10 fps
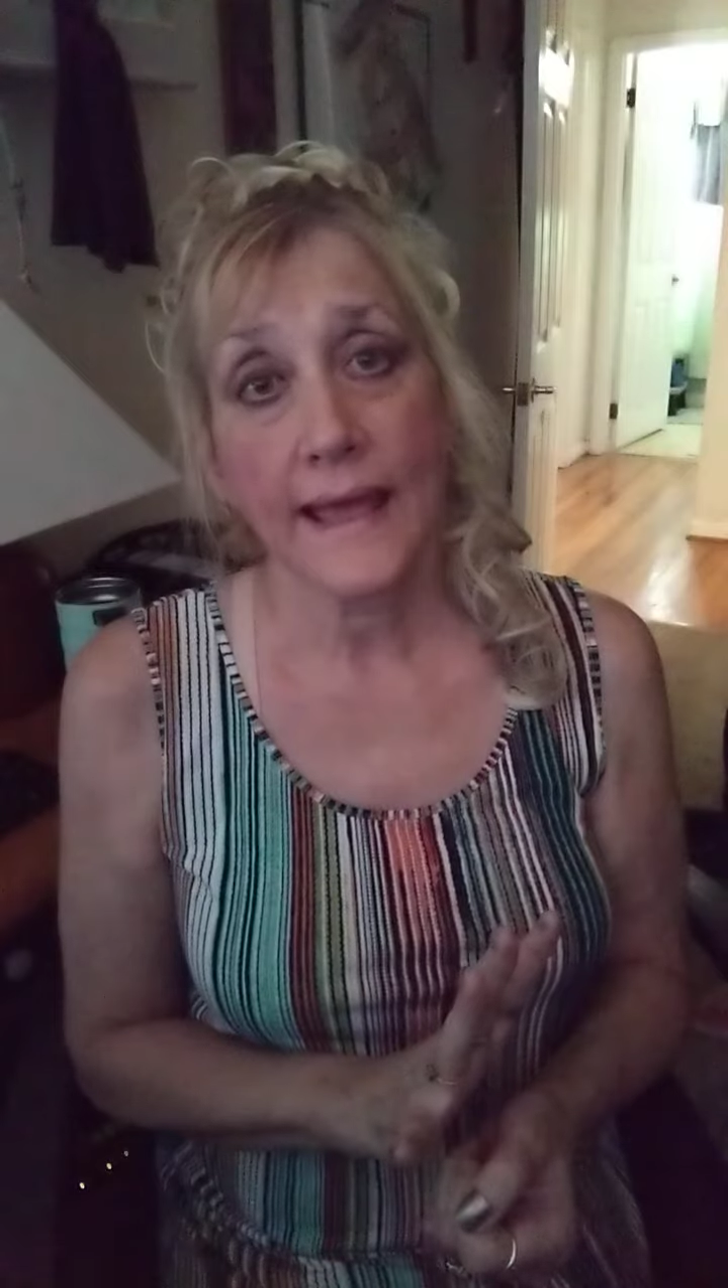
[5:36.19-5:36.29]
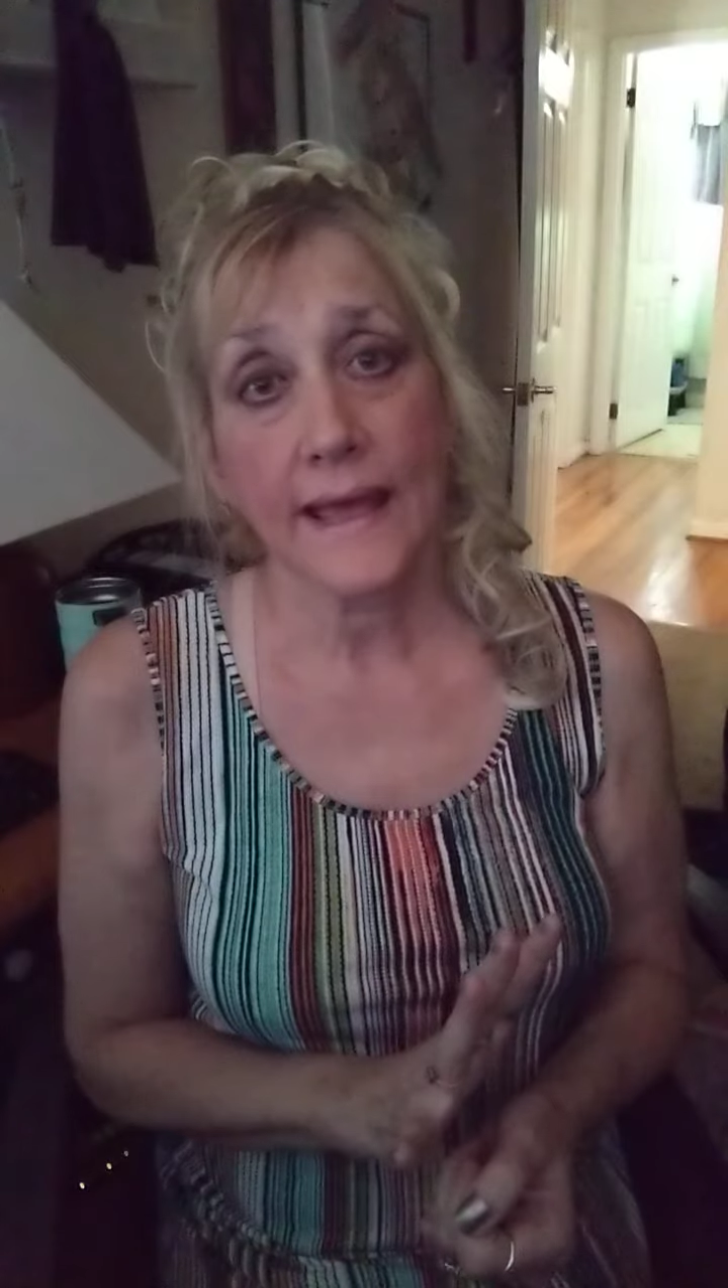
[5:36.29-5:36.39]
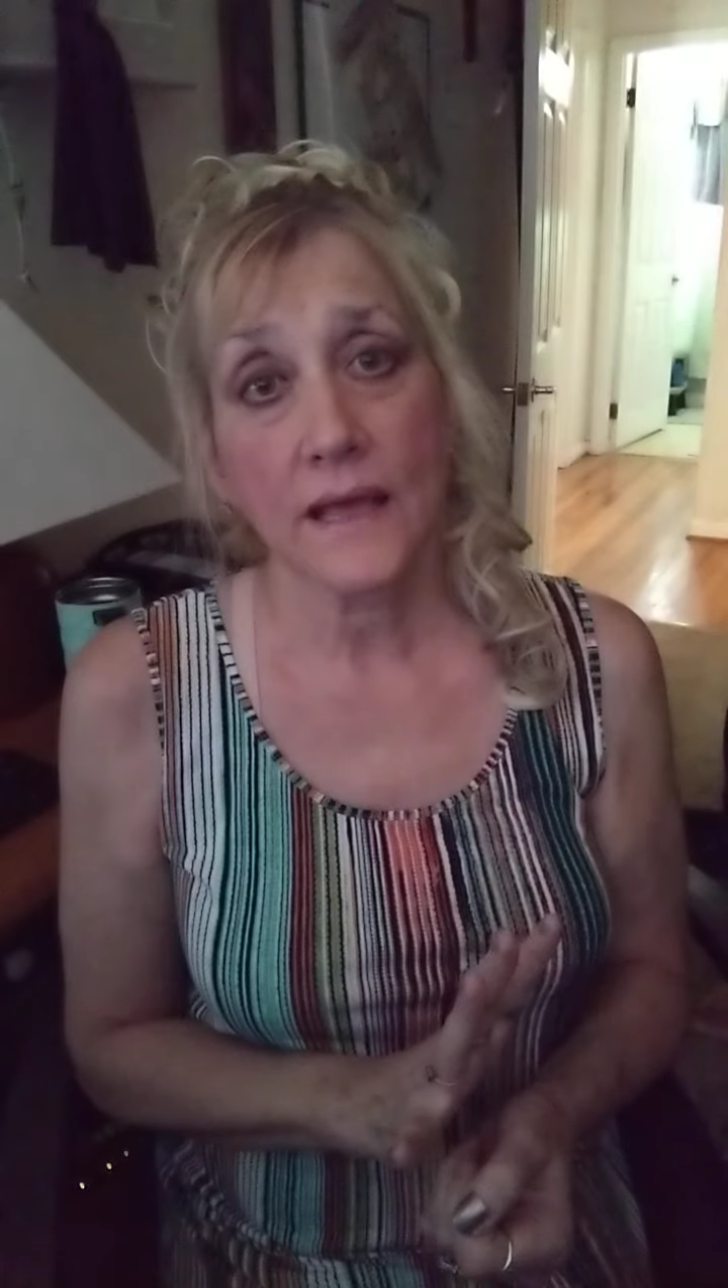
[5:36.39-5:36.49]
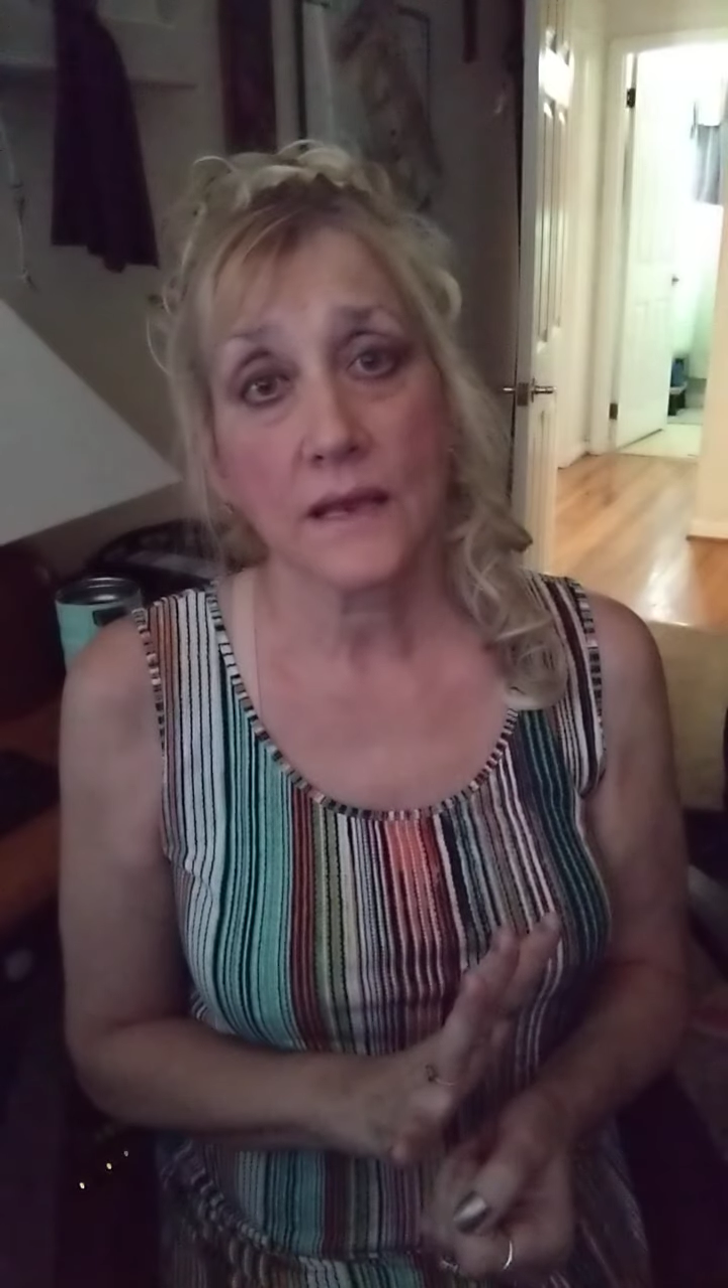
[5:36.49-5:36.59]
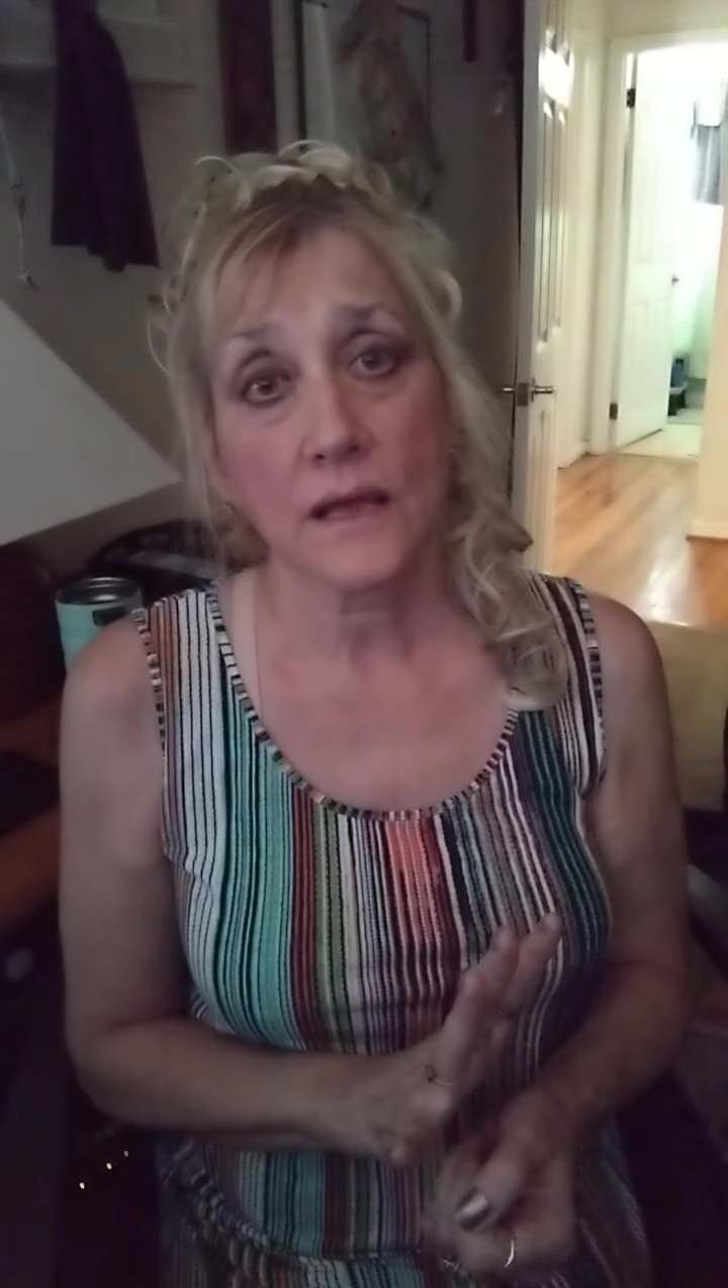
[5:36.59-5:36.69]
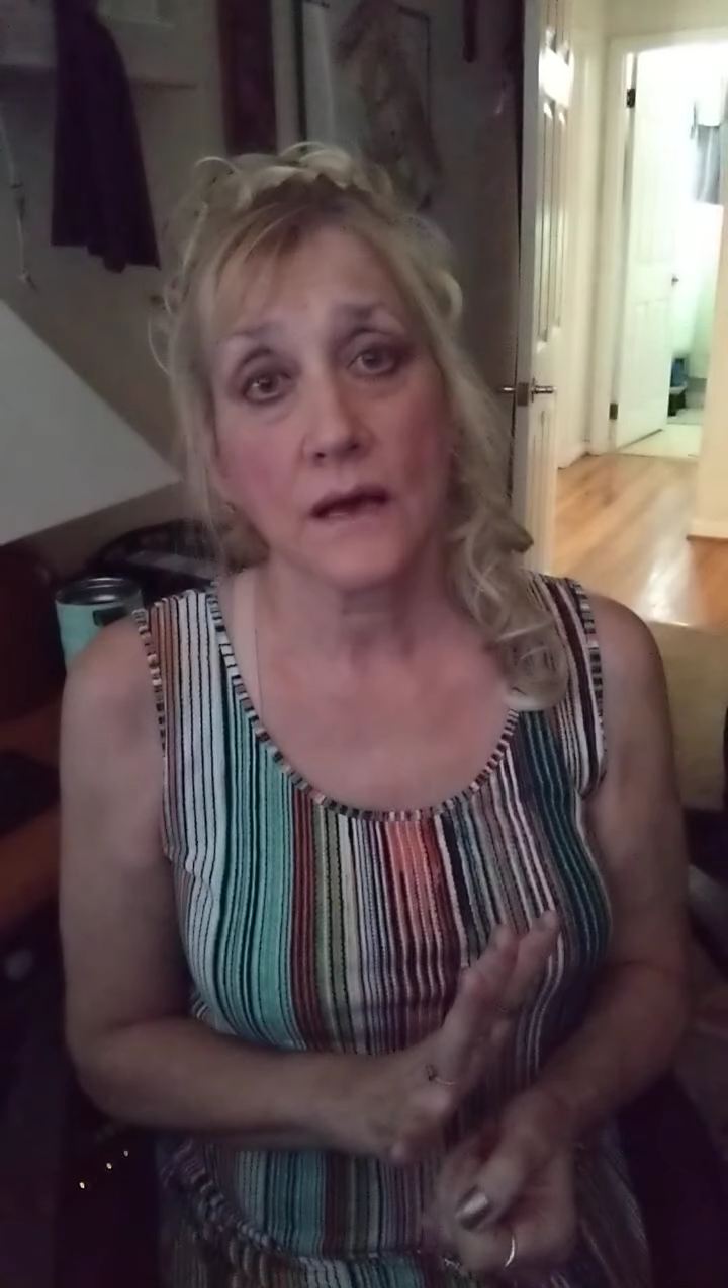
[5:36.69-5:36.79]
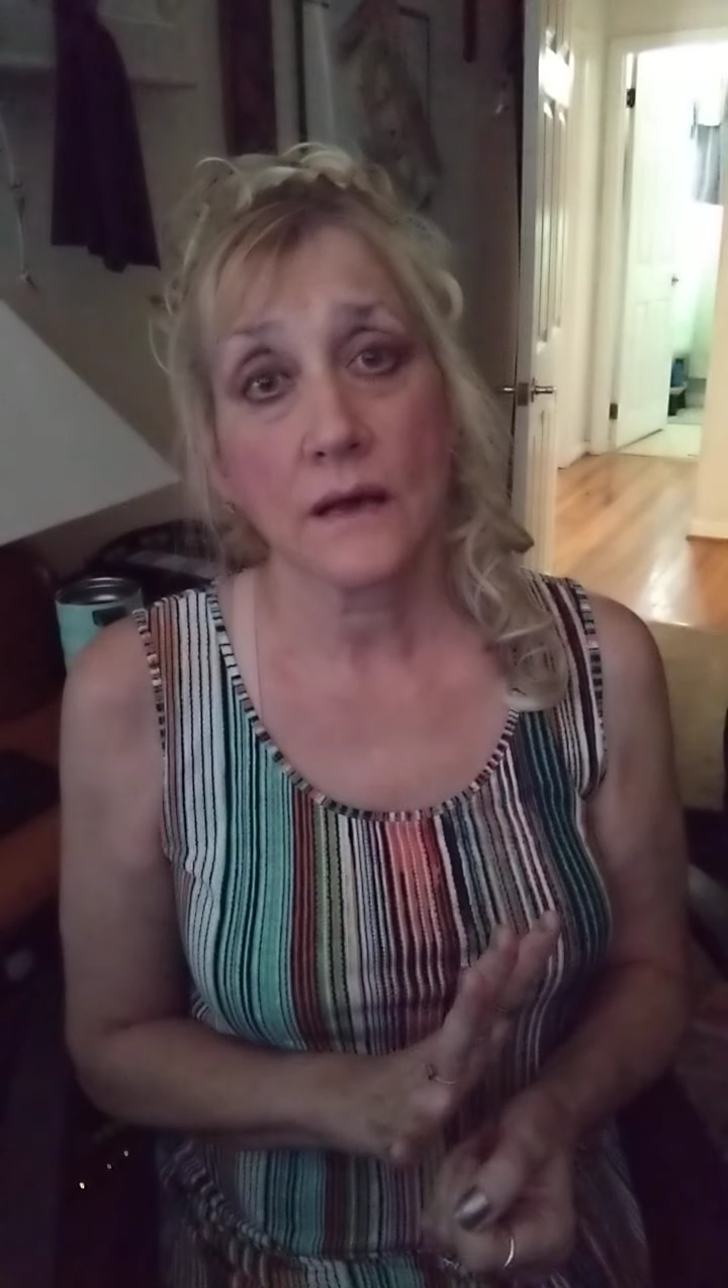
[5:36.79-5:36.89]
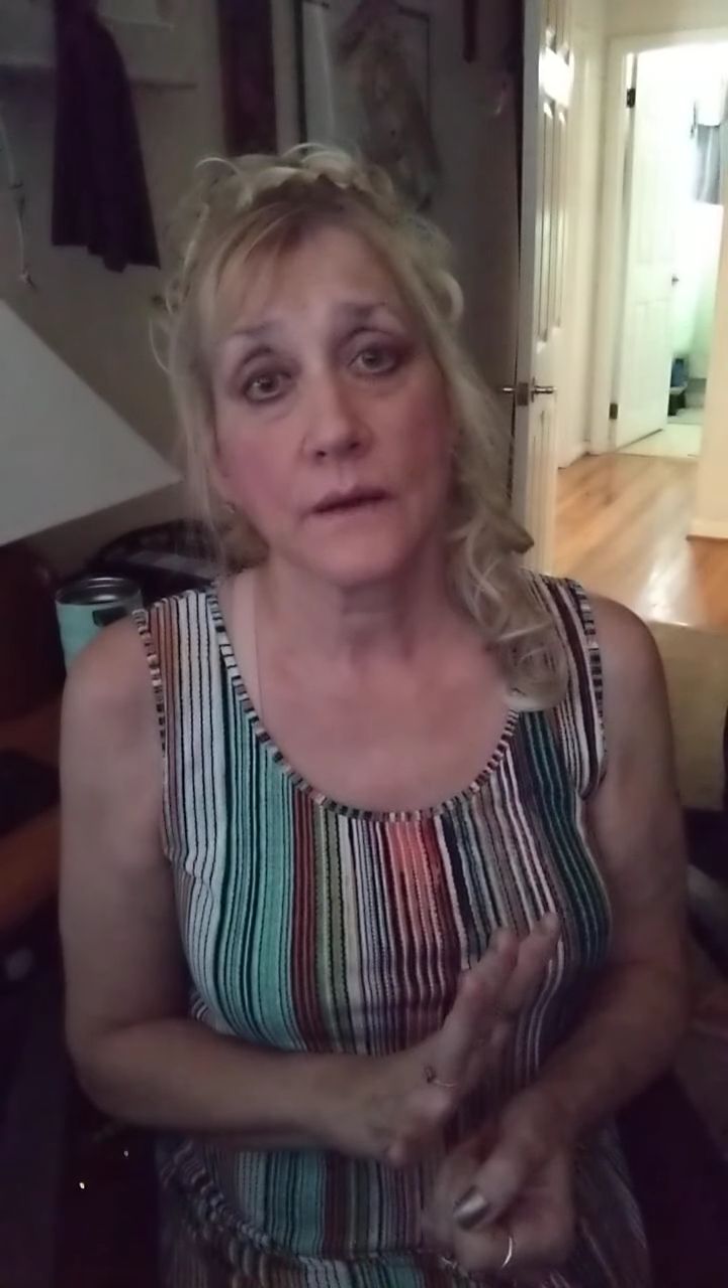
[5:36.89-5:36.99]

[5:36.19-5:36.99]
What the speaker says: and